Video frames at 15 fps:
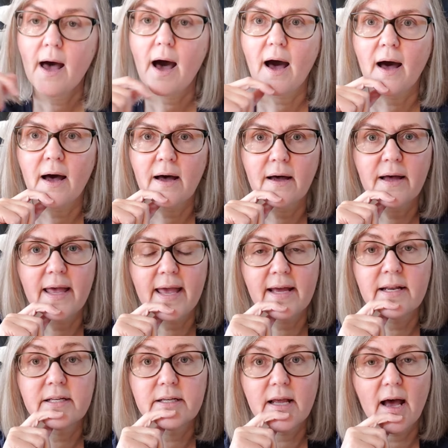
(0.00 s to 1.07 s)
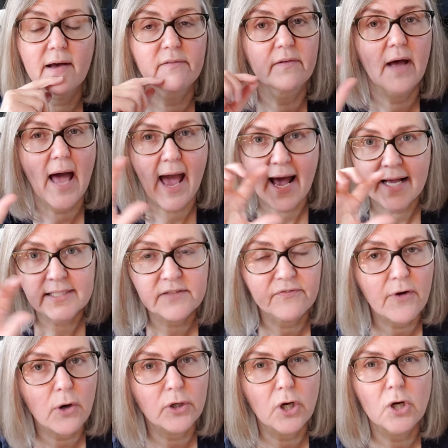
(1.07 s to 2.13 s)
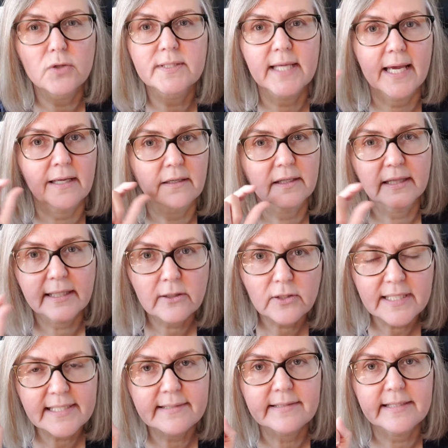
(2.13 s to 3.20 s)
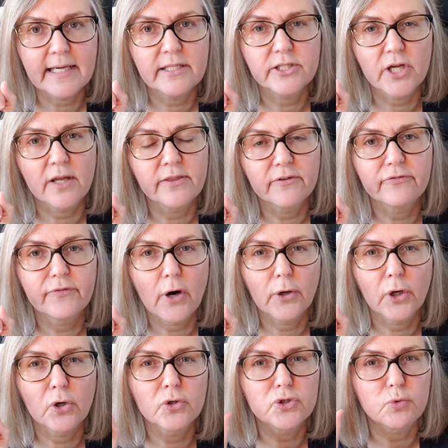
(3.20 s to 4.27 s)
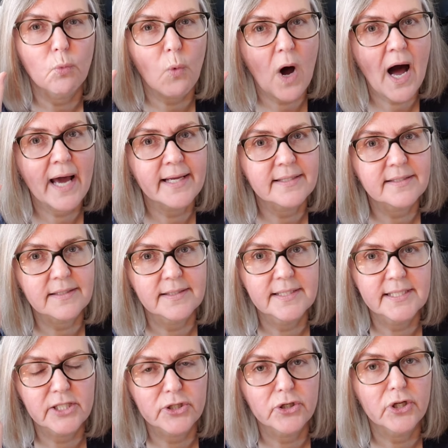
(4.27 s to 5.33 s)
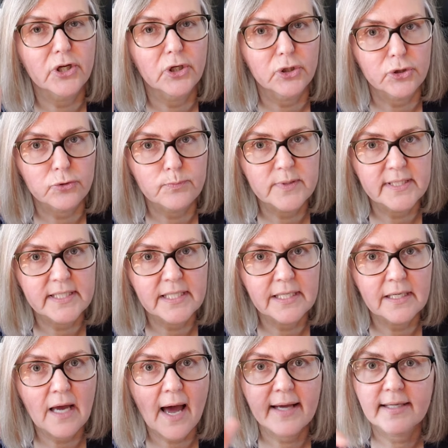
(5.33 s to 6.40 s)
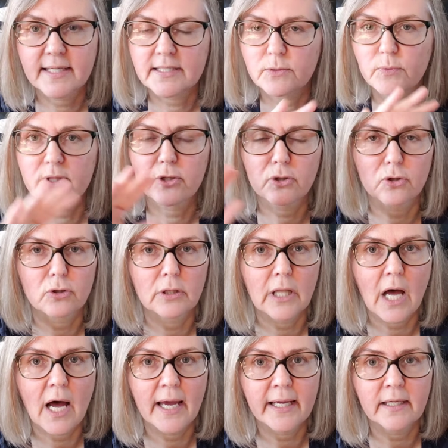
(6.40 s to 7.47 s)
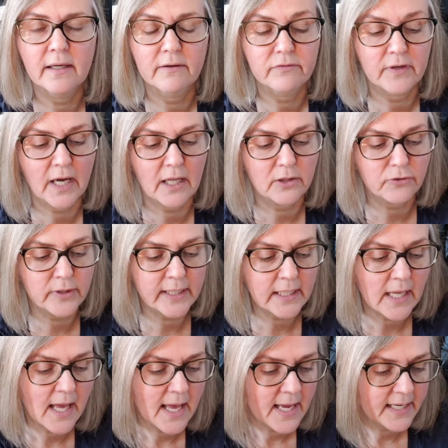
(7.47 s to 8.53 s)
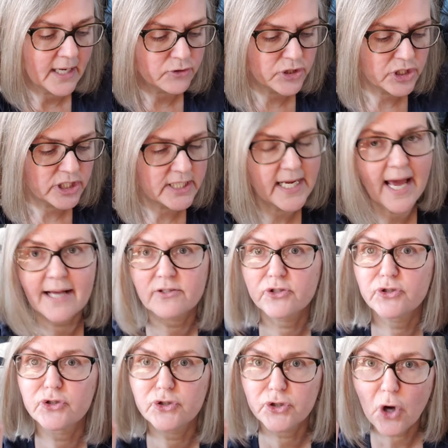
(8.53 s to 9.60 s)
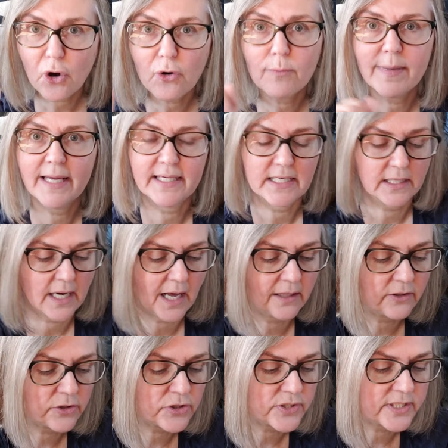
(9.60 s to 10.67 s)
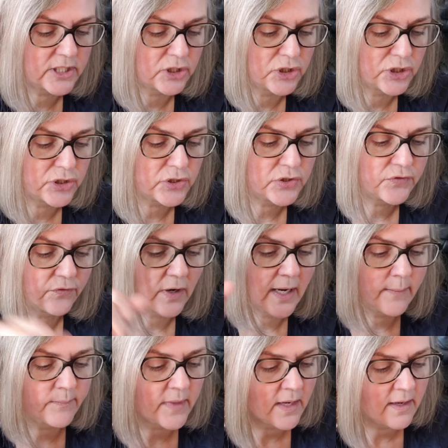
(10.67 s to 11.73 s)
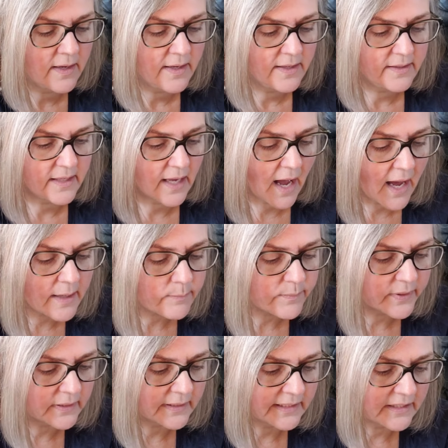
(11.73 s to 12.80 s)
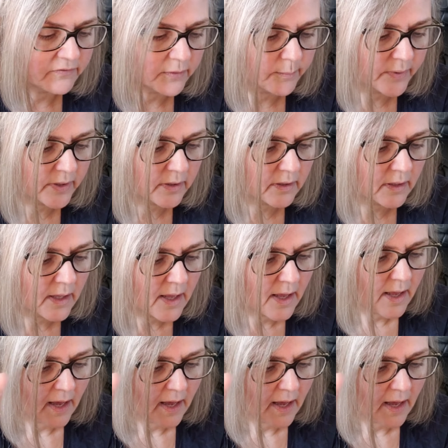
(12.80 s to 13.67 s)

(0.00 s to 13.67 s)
and has photos and clearly states on the photos why it's considered an oopsie, I guess with her line of coloring. Now she has so many colors to choose from. Unbelievable.